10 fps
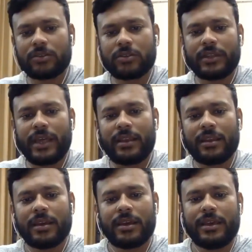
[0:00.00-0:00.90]
So
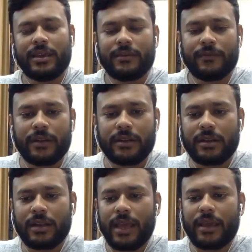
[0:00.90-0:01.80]
then
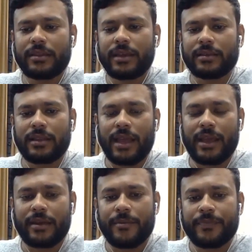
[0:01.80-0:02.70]
even like things
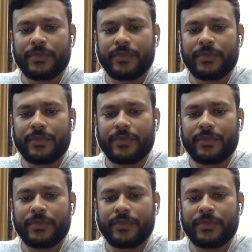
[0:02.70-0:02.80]
like